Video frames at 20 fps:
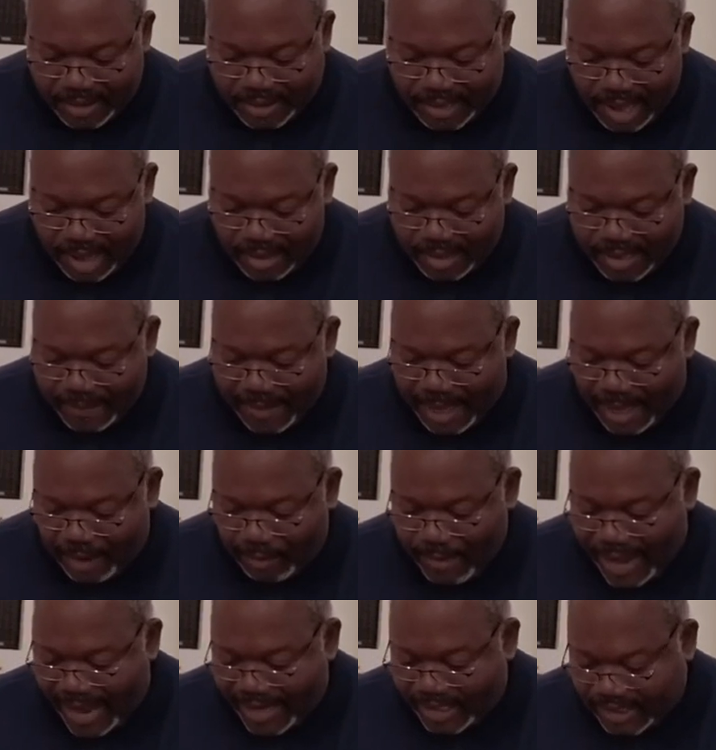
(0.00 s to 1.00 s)
talked
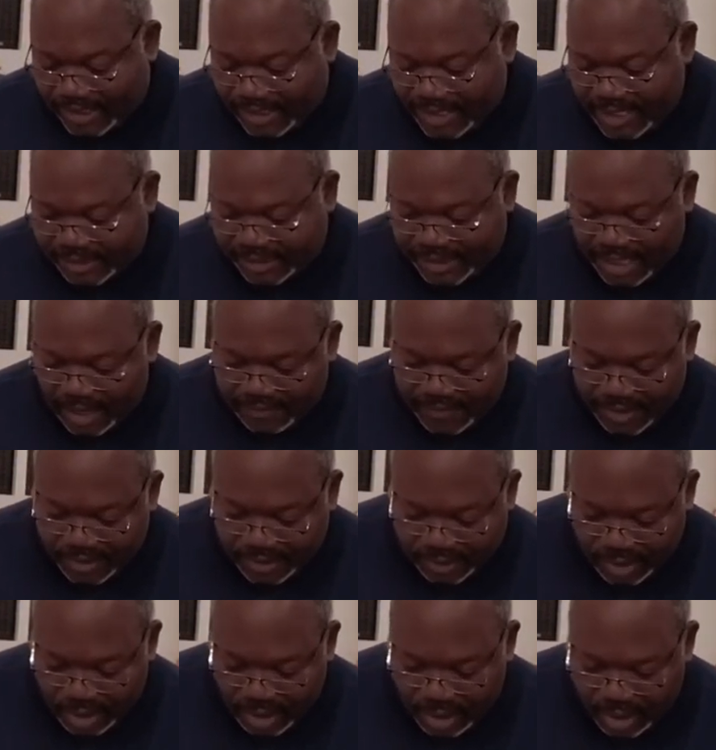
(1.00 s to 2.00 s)
about righteousness,
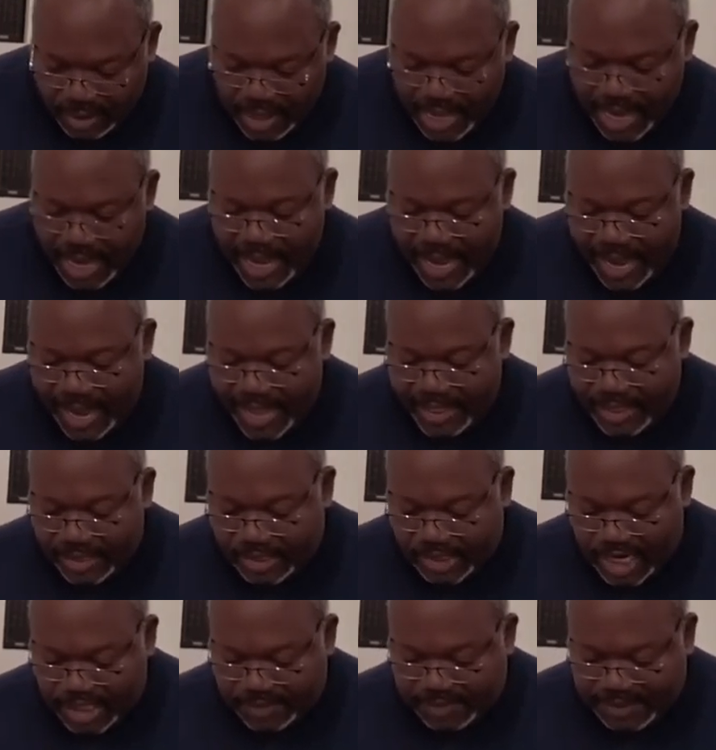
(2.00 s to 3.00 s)
self-control, and the
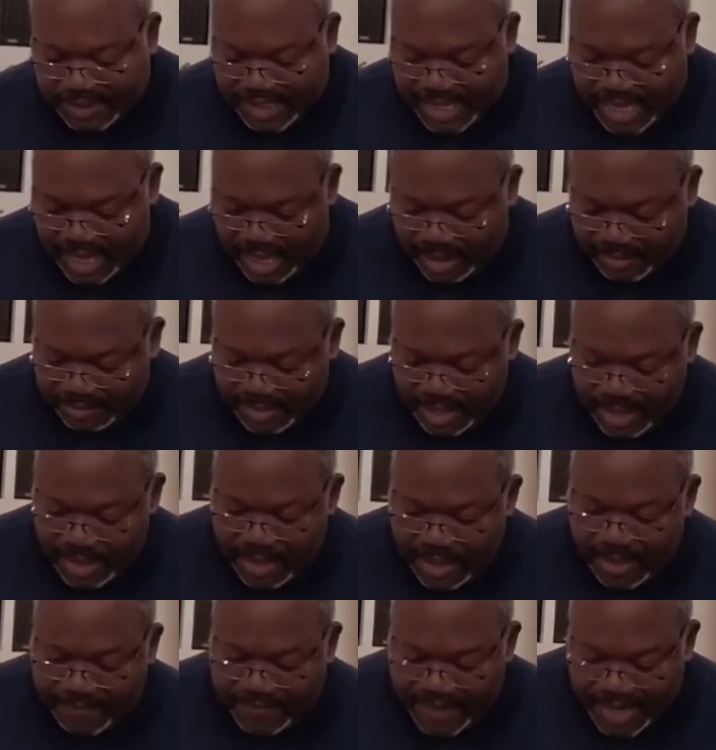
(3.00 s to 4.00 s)
judgment to come,
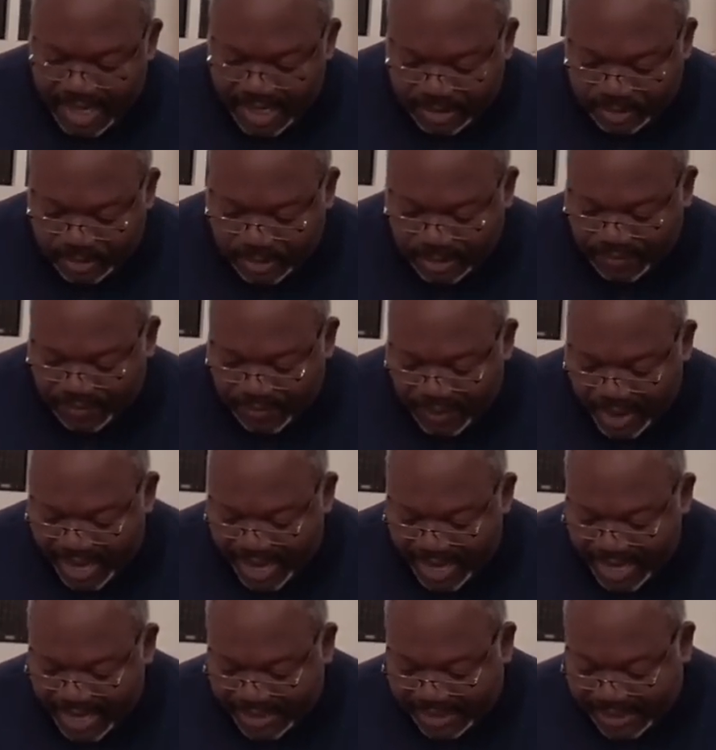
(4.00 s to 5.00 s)
Felix was
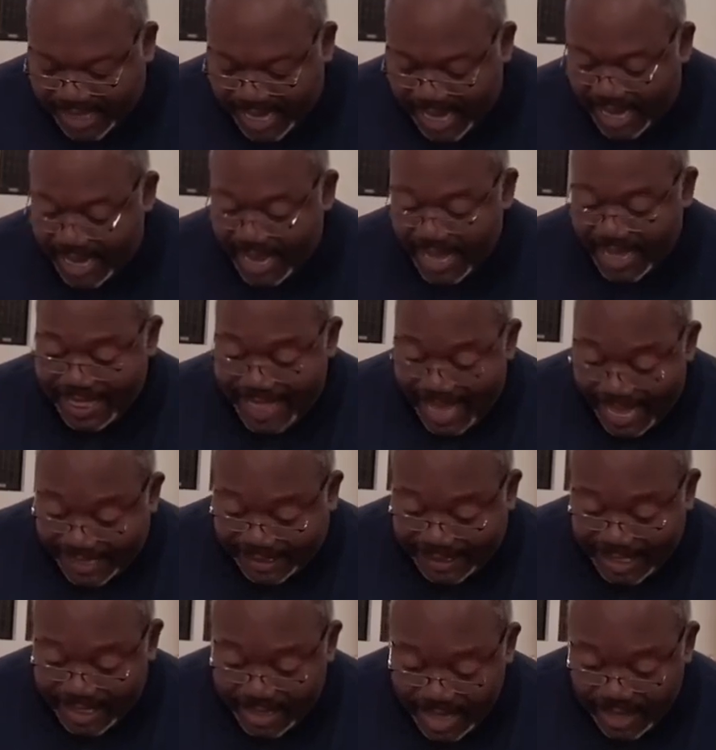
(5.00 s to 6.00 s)
afraid and said,
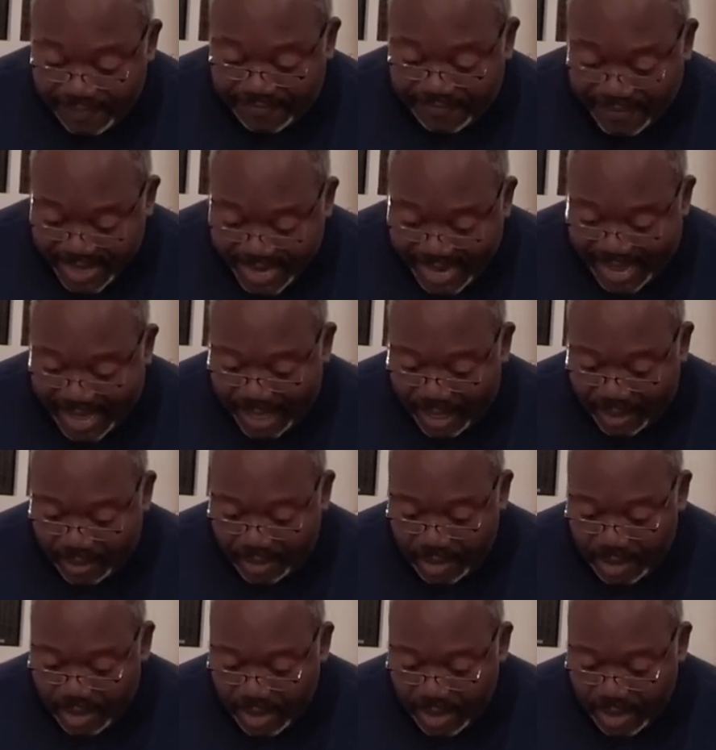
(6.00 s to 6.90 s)
that's enough for now.